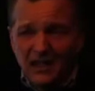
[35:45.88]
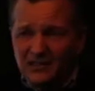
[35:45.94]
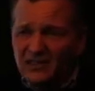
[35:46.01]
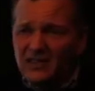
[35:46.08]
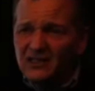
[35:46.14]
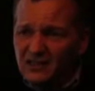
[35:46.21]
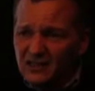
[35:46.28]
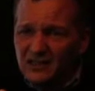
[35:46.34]

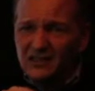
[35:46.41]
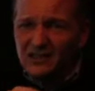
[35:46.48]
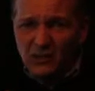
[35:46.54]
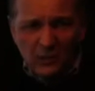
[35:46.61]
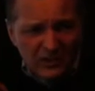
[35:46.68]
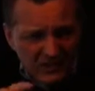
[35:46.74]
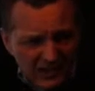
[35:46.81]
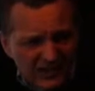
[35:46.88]
just
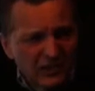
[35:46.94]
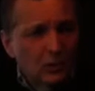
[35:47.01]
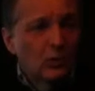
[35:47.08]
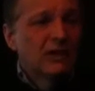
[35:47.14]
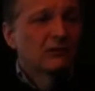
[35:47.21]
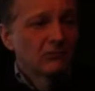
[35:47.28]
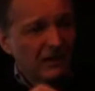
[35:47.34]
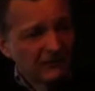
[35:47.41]
so it's a
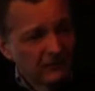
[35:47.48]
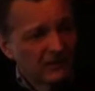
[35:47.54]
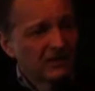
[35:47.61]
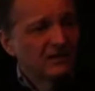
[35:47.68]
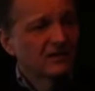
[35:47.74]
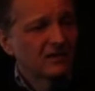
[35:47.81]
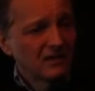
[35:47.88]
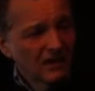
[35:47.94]
quick
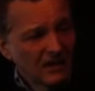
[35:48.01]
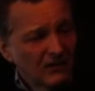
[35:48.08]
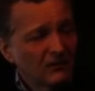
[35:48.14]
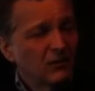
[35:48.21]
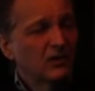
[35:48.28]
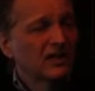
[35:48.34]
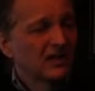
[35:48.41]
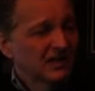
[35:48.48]
reference
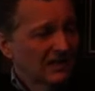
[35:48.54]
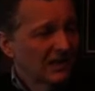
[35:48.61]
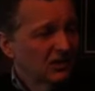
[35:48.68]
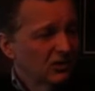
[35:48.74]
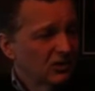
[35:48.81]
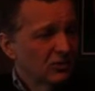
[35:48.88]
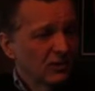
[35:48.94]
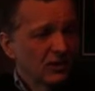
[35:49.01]
for the
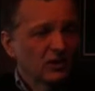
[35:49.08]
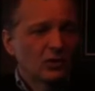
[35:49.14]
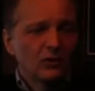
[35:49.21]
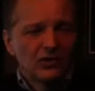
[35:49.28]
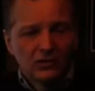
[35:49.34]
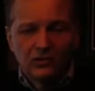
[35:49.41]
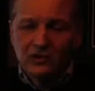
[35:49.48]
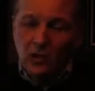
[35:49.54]
assessors when they're
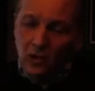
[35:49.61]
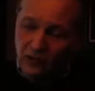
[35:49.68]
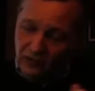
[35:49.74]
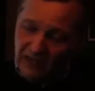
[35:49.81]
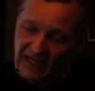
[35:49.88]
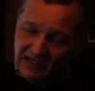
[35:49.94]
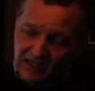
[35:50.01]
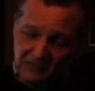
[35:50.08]
going through, oh,
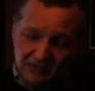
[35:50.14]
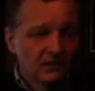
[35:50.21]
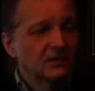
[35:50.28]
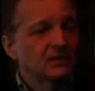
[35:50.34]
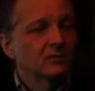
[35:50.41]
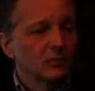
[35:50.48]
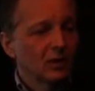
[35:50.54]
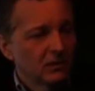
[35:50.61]
they're asking for
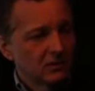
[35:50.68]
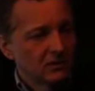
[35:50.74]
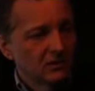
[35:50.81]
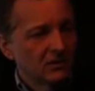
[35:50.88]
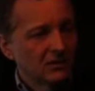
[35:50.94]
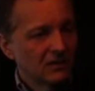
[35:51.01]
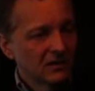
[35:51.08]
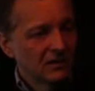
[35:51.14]
this much.
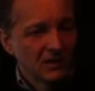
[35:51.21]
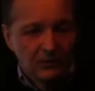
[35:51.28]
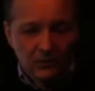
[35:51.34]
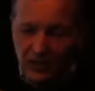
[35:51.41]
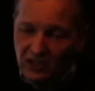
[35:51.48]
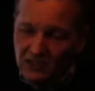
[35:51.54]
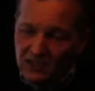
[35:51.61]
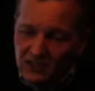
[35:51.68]
Their
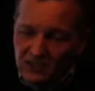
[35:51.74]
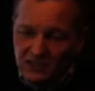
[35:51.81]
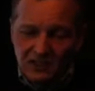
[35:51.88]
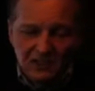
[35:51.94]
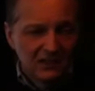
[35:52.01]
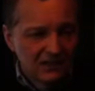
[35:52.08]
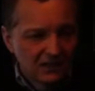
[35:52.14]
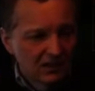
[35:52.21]
project's
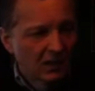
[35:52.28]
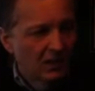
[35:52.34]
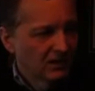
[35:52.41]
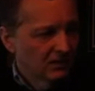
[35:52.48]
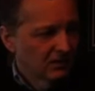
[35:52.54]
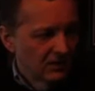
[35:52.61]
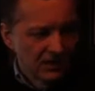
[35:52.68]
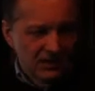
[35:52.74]

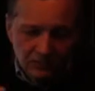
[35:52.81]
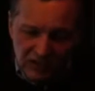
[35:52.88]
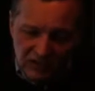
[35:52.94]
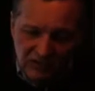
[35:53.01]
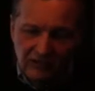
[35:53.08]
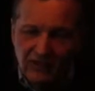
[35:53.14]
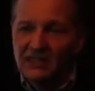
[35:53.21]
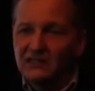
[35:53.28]
costs are this much
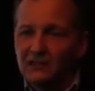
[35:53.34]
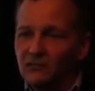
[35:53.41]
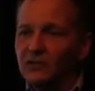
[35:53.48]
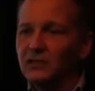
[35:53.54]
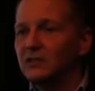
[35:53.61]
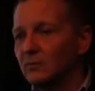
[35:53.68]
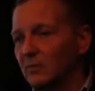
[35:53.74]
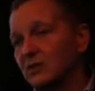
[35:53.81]
and they're asking for
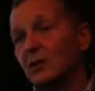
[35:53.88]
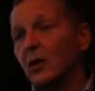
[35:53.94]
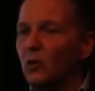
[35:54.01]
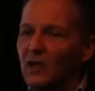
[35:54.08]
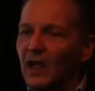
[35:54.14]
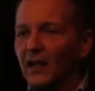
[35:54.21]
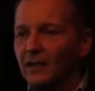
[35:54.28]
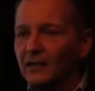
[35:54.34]
this much.
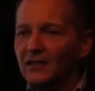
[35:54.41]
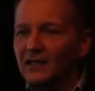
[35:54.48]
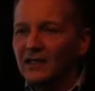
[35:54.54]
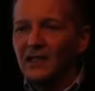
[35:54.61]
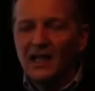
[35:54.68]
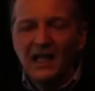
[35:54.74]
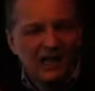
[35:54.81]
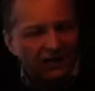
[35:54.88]
Okay.
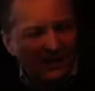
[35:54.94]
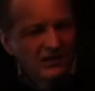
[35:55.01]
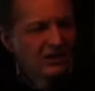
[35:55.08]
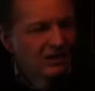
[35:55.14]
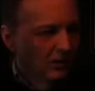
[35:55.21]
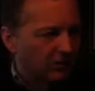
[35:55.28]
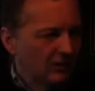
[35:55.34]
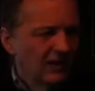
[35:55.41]
And then,
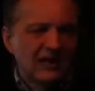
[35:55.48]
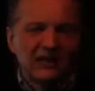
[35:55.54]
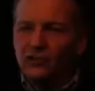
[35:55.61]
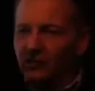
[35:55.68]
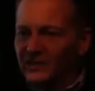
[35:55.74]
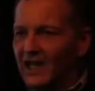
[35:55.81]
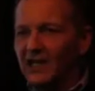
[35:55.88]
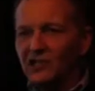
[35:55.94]
on
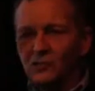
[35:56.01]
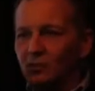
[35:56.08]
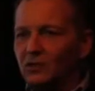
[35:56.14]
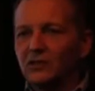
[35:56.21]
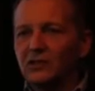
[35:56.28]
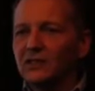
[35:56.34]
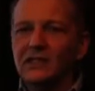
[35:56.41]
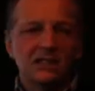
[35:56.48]
your attached
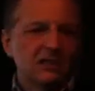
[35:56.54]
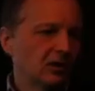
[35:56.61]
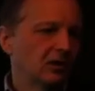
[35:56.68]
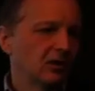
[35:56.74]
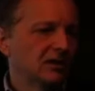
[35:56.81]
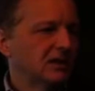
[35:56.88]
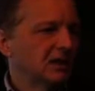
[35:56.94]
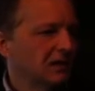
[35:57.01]
one, you can get in
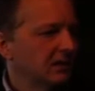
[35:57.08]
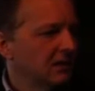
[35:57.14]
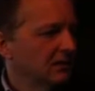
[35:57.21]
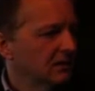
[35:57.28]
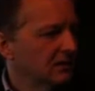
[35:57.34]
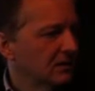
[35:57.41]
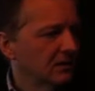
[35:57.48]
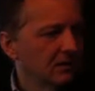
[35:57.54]
all the
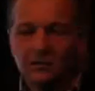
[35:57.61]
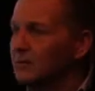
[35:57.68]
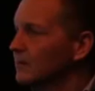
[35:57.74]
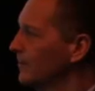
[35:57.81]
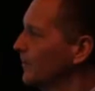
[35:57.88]
details there.